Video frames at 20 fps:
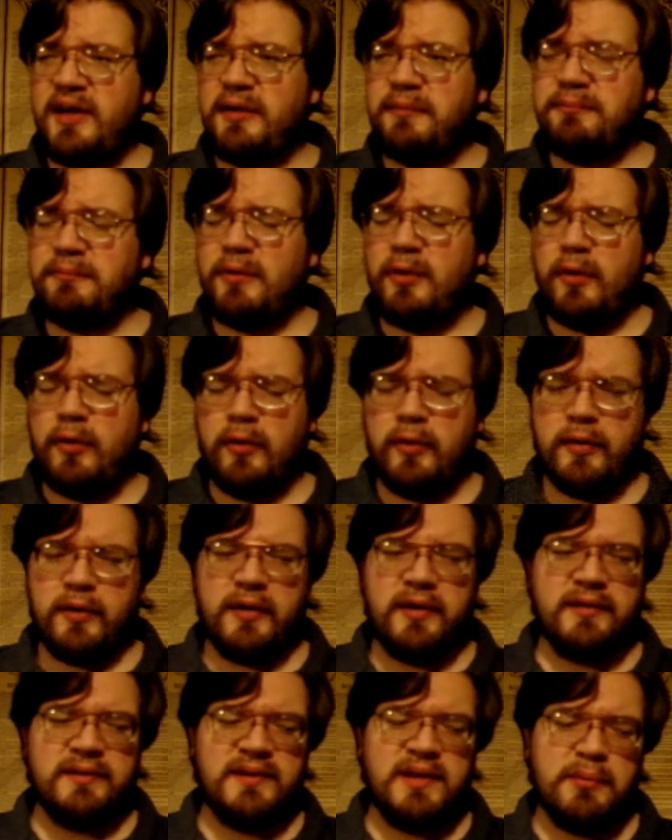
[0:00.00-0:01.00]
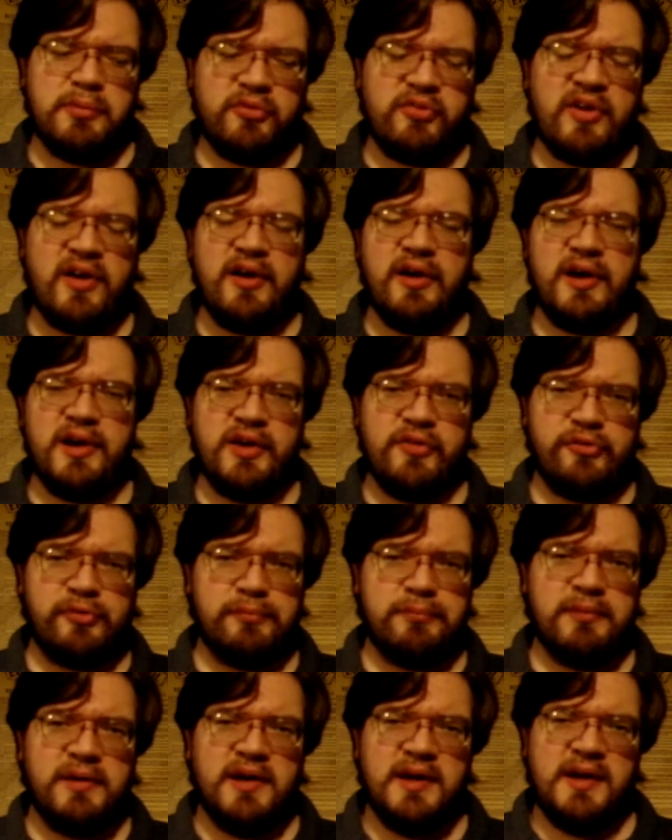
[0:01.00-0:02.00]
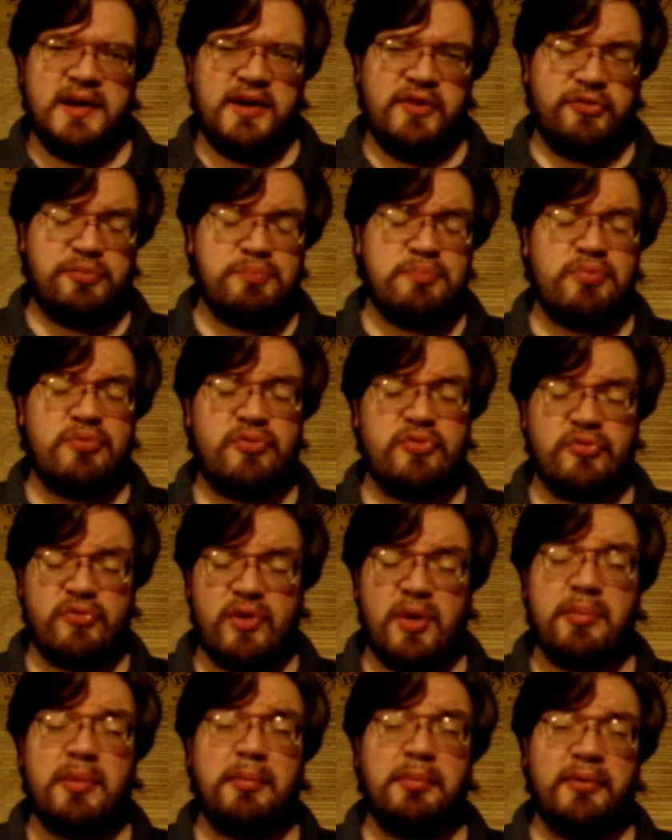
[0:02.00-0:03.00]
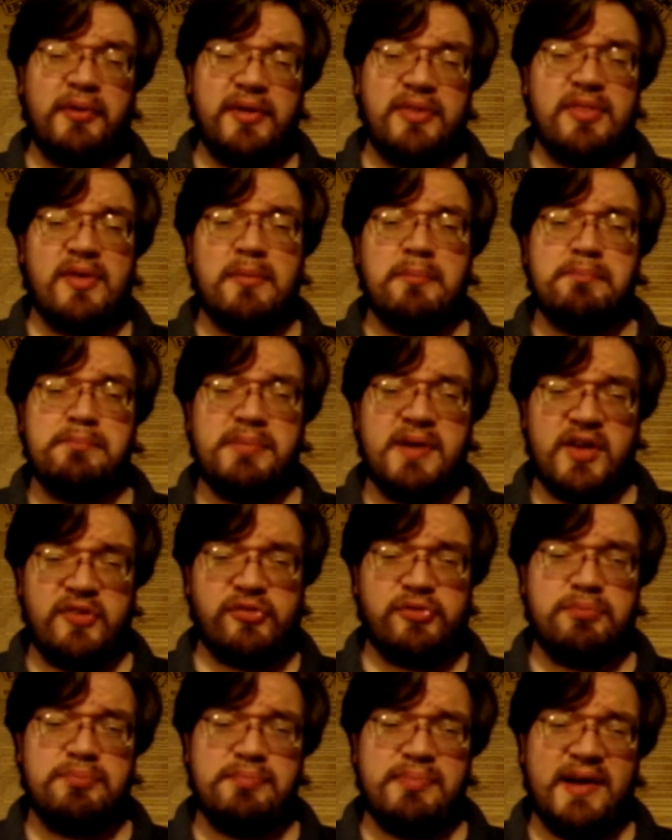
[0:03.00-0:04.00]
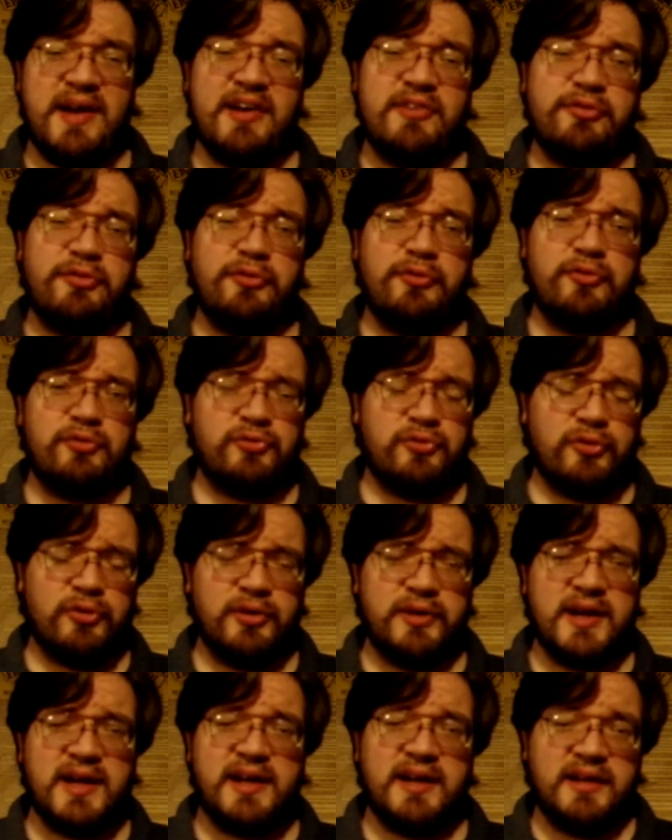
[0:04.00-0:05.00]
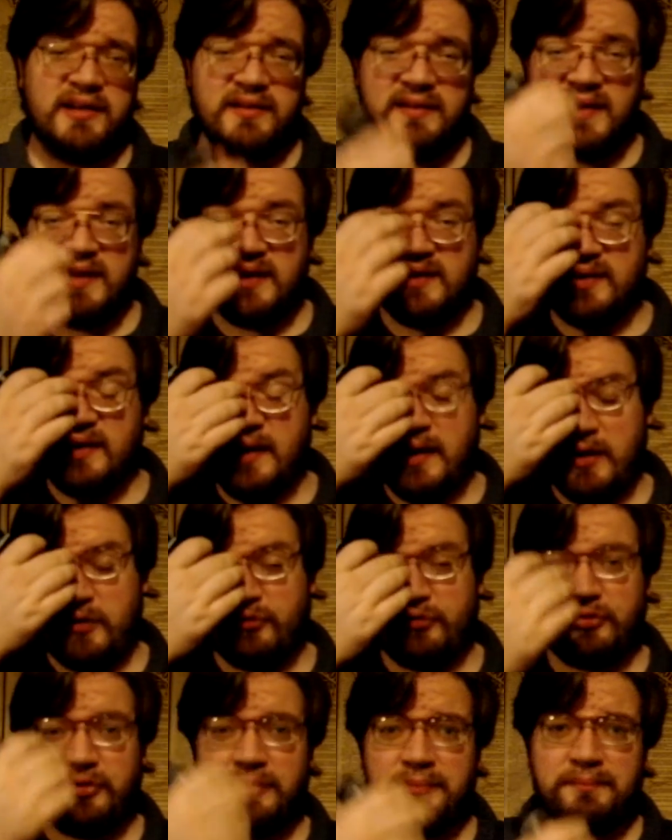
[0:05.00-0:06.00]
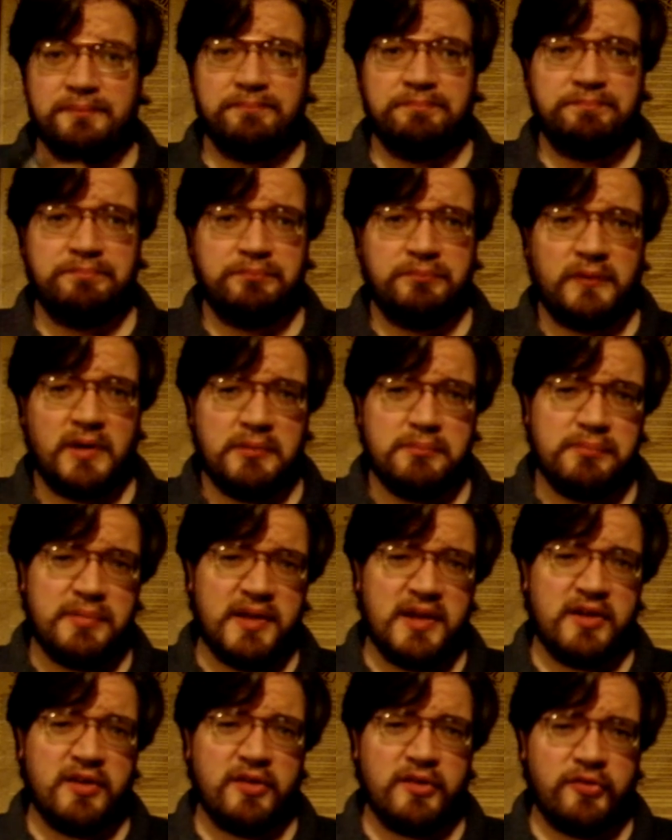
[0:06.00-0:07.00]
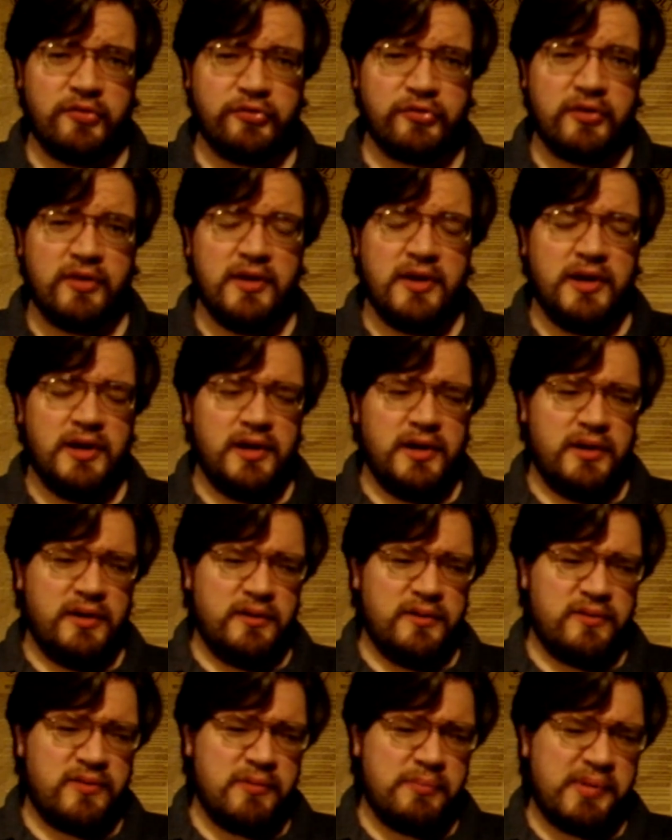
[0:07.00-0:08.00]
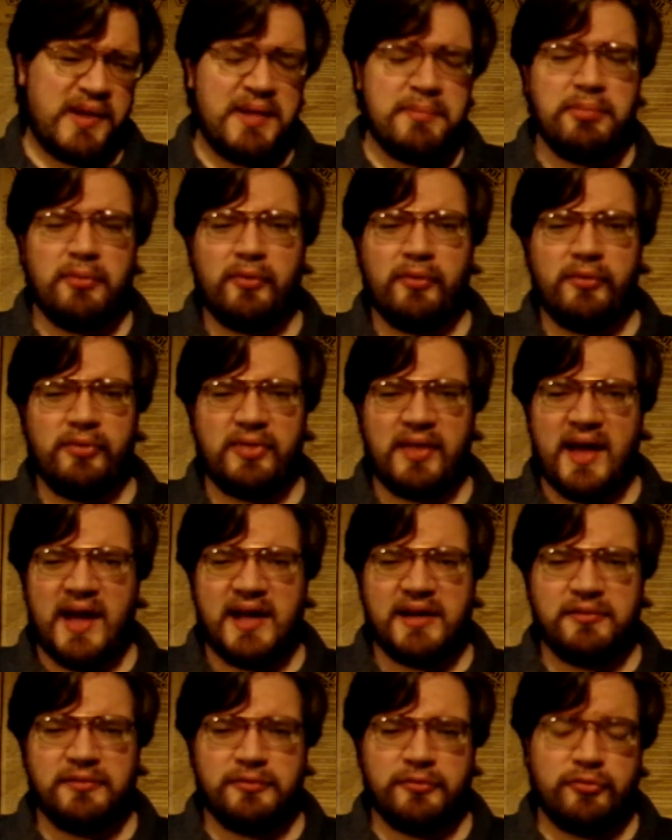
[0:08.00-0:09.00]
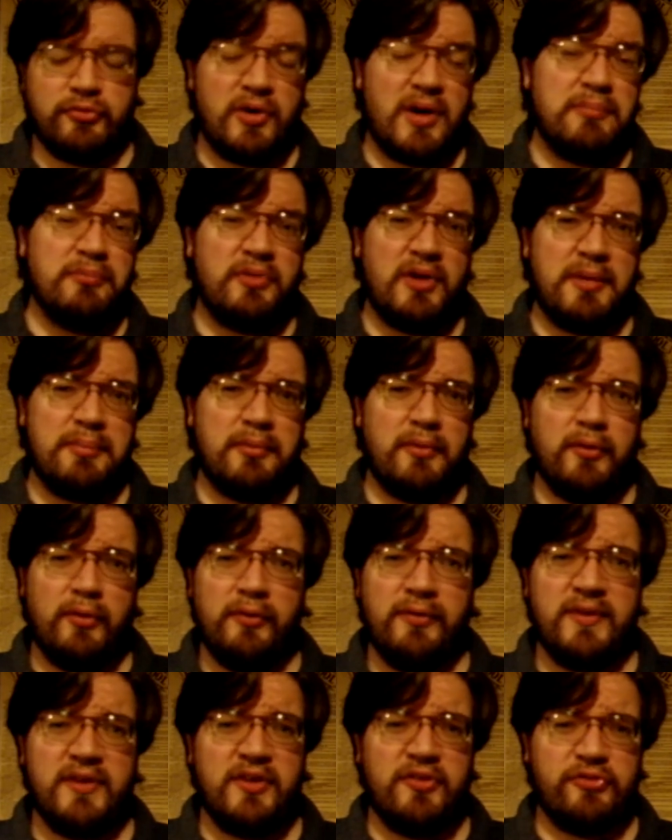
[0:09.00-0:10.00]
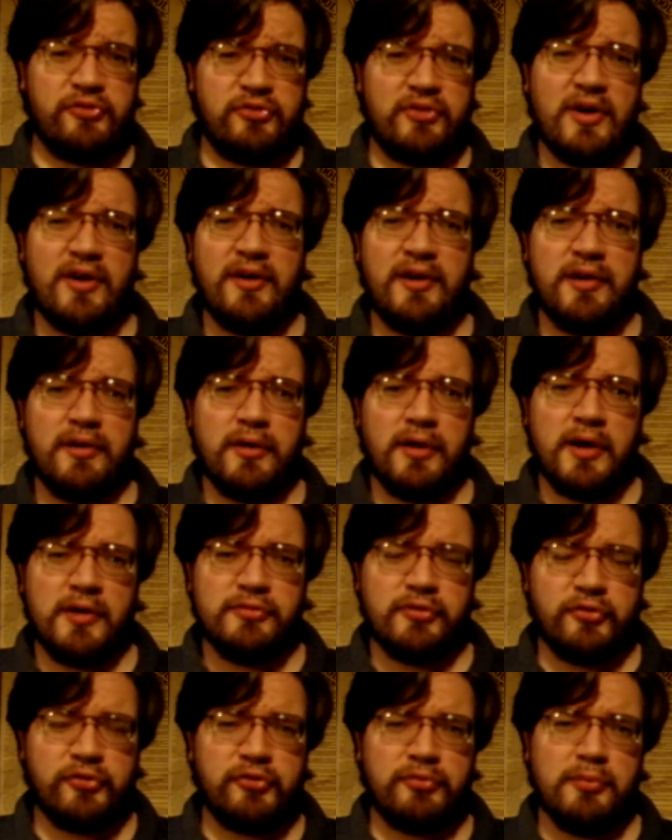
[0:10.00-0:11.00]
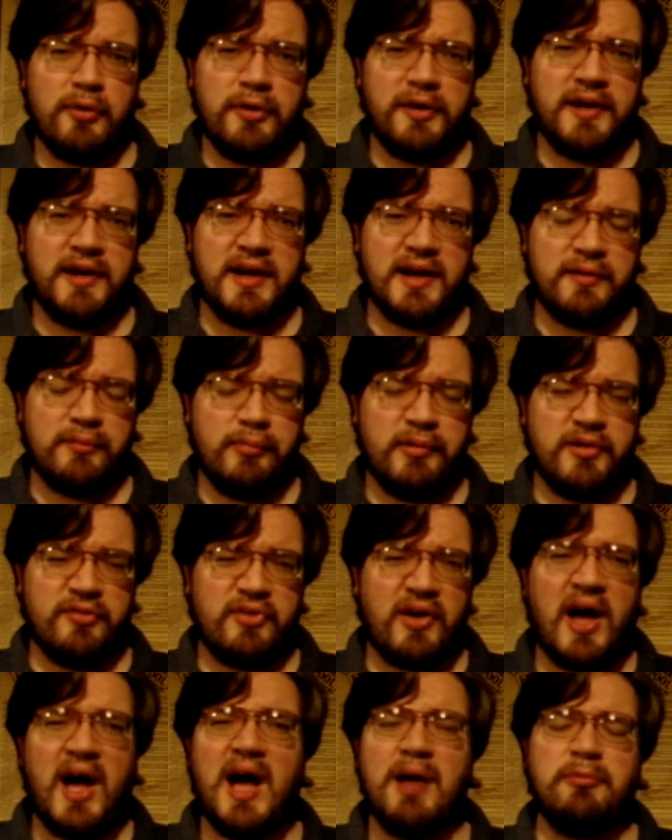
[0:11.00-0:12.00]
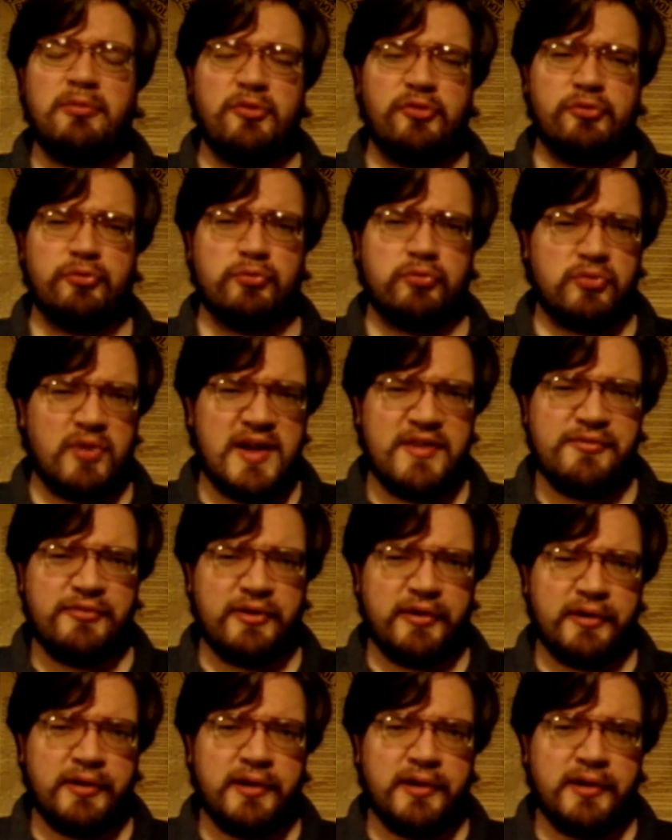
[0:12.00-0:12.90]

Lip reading: or libertarianism is probably the best bet for getting it legalized. Because the people that drummed up all the hysteria over smoking a bit of harmless reefer